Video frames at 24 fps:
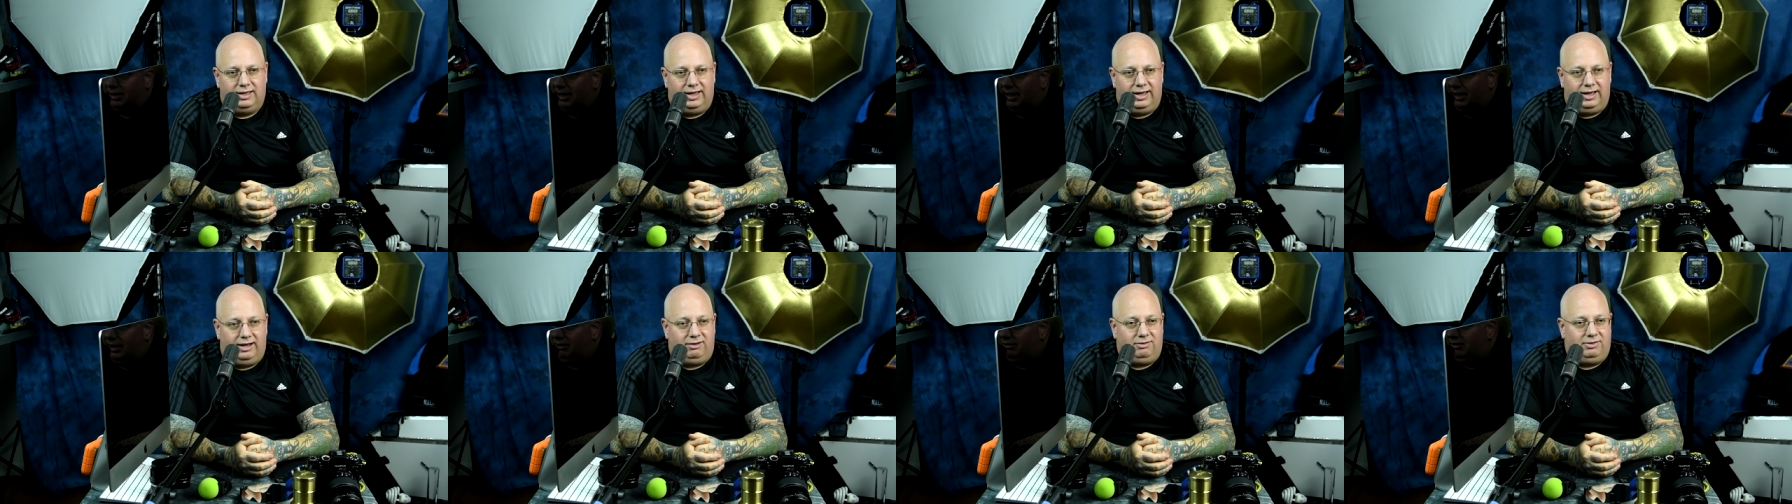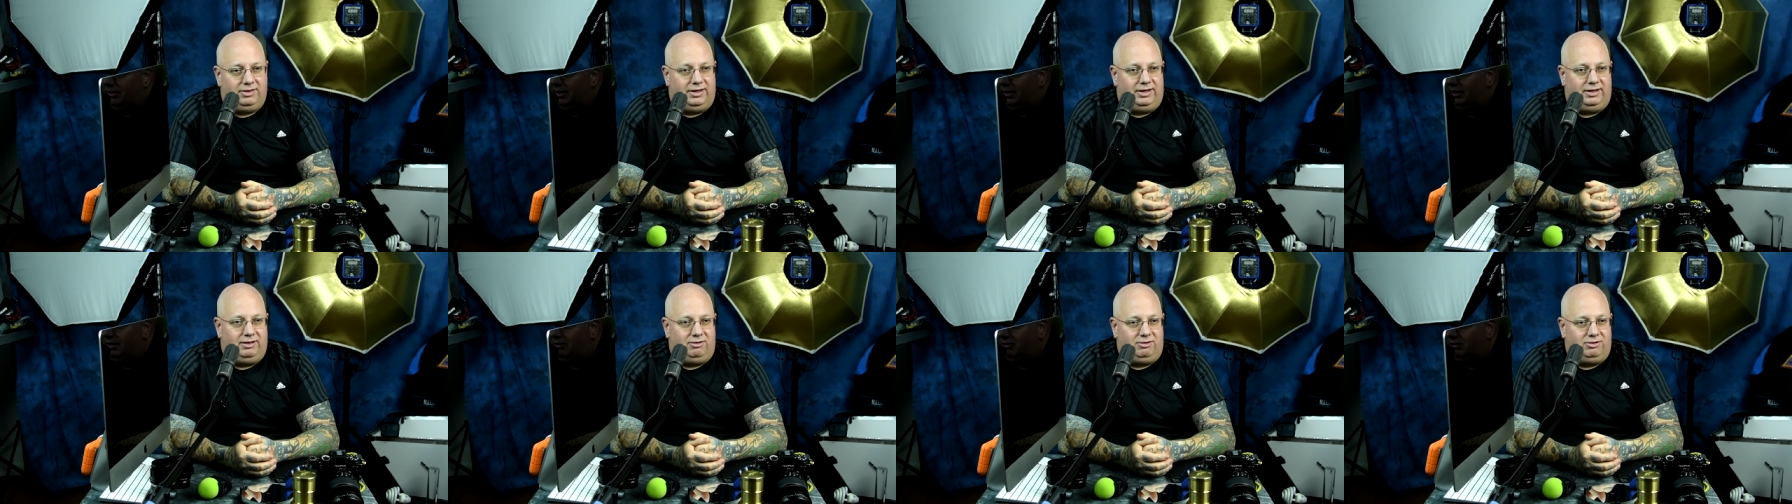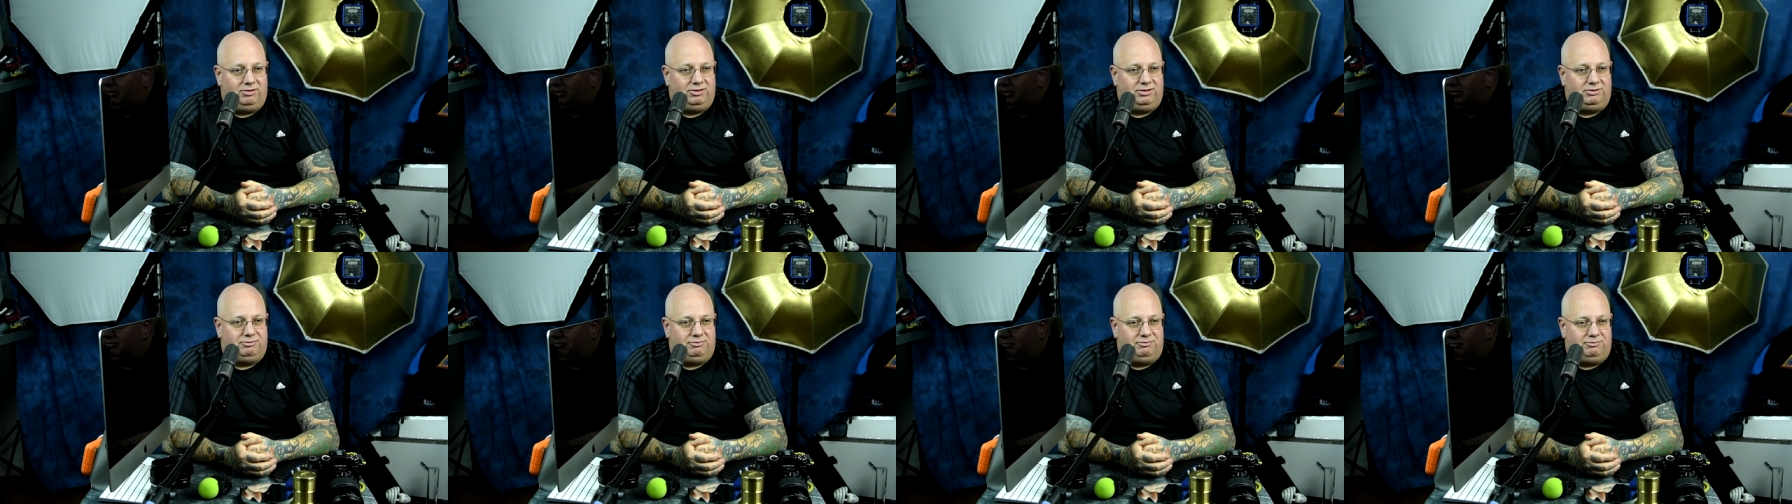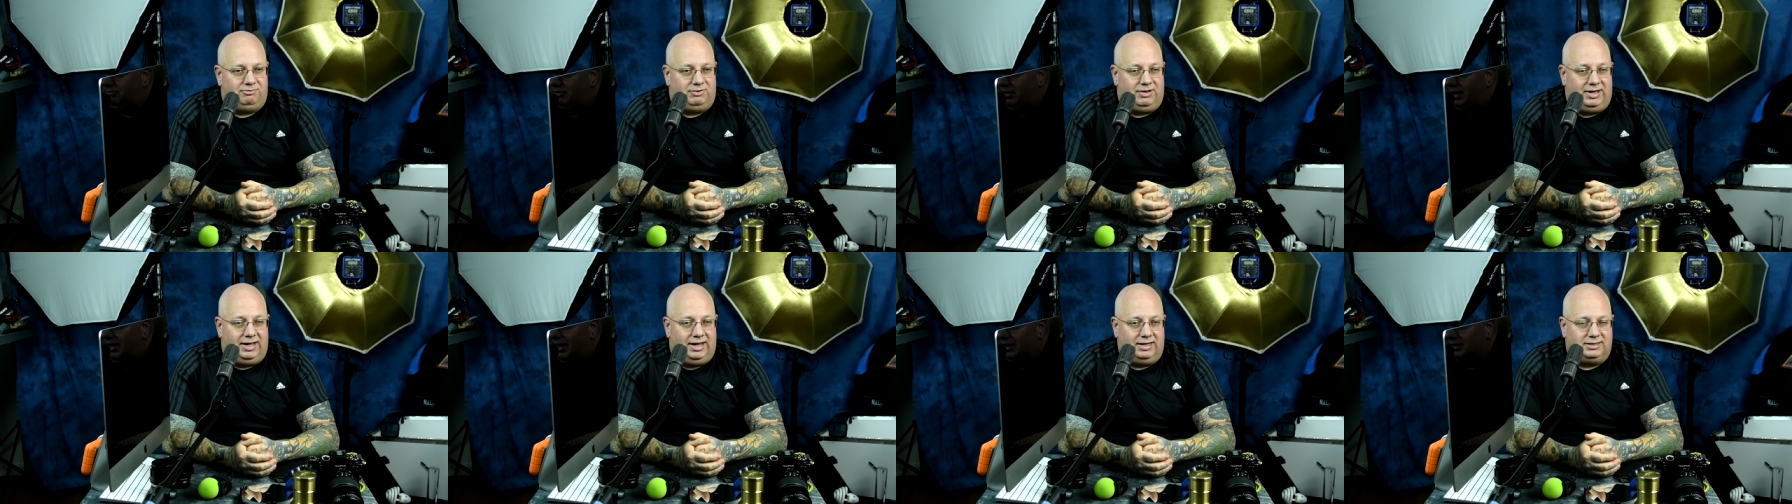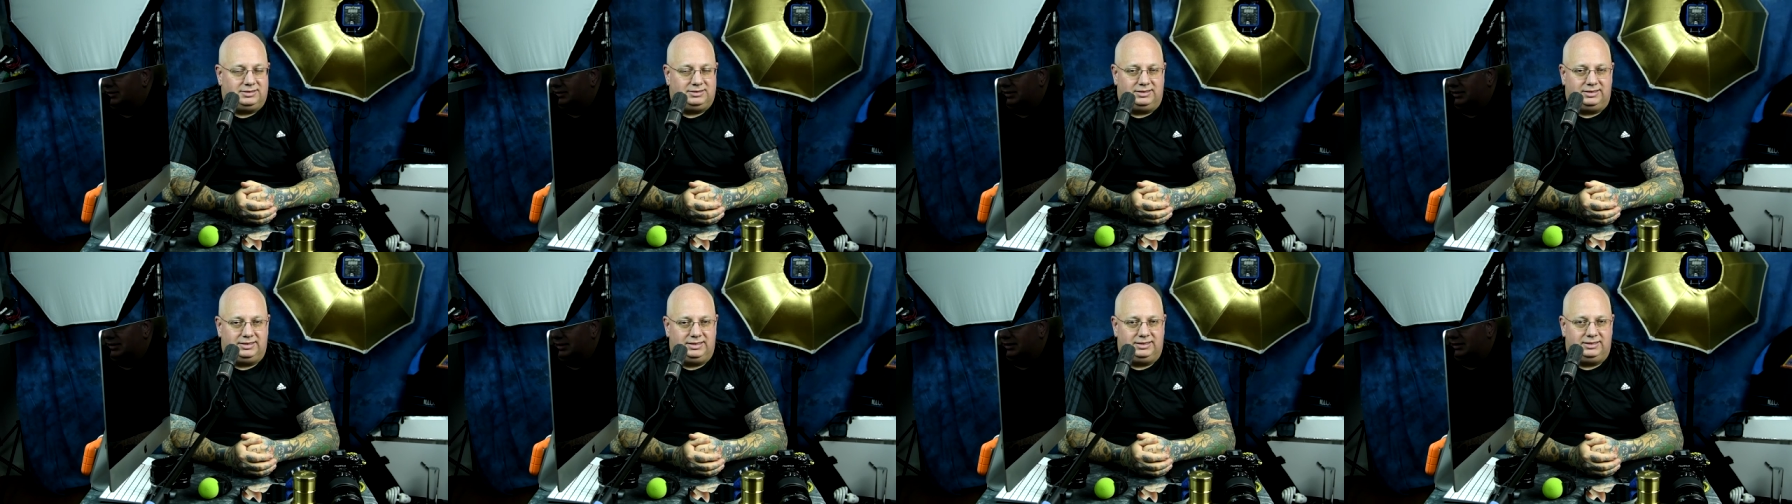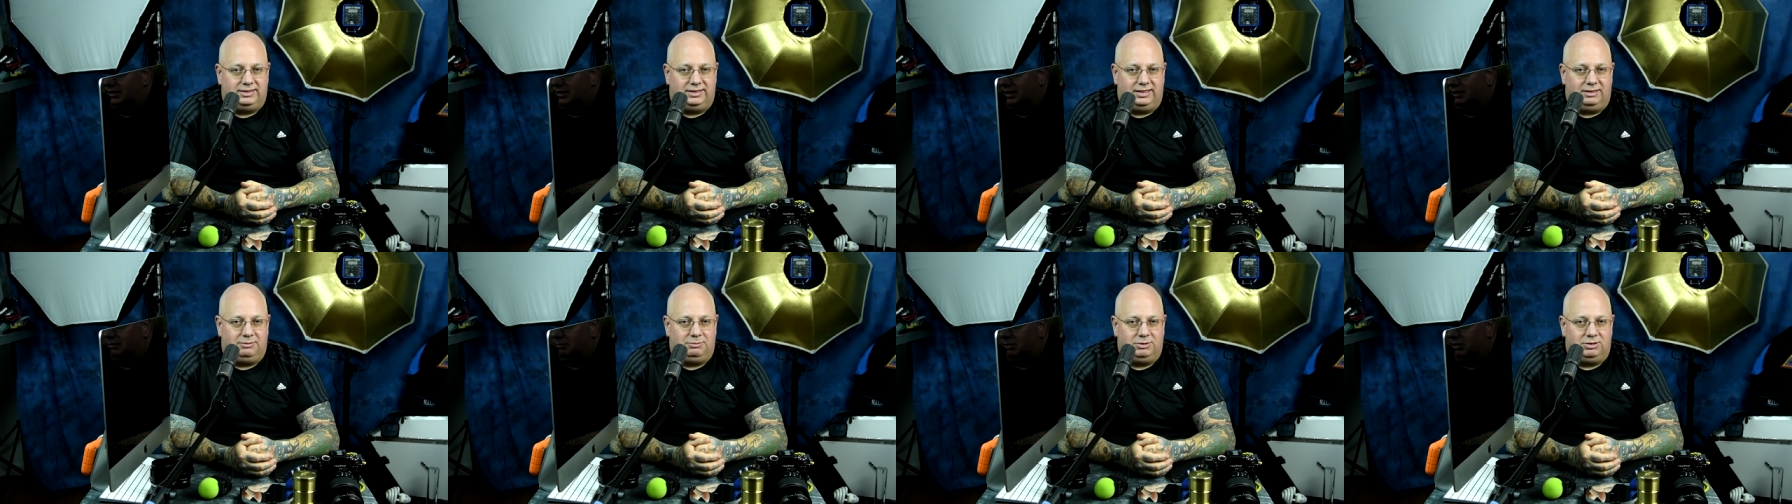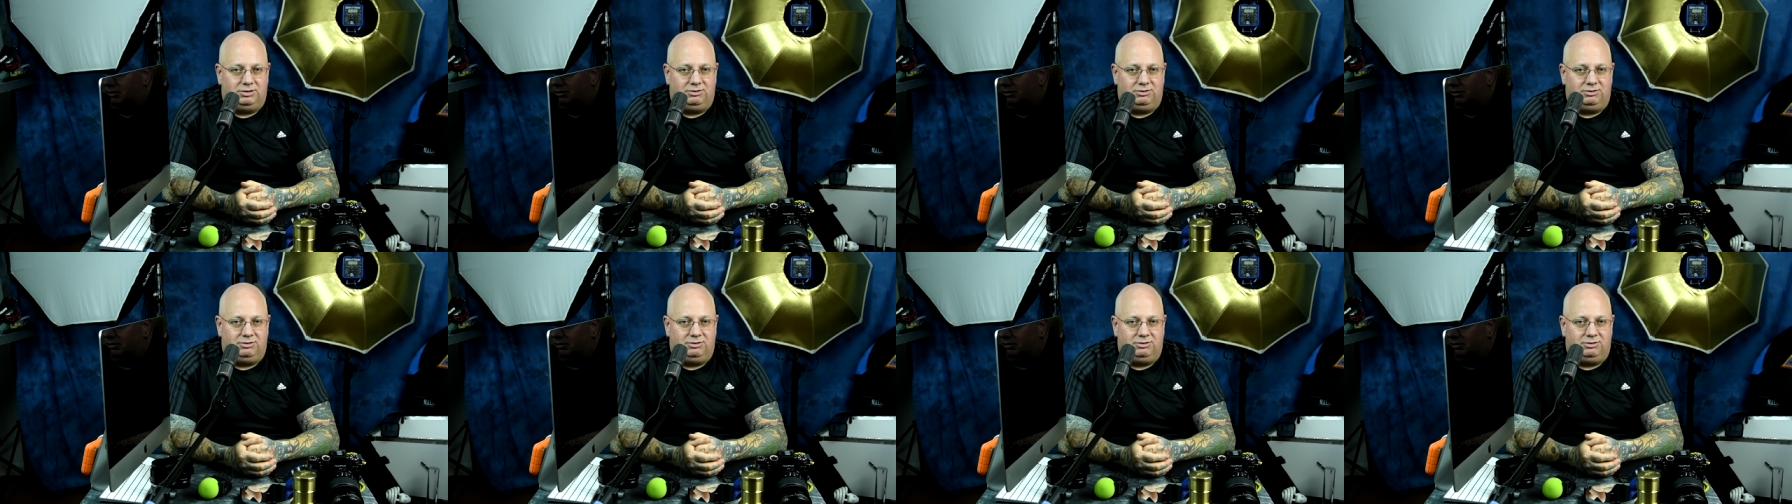How the hell are the facts any damn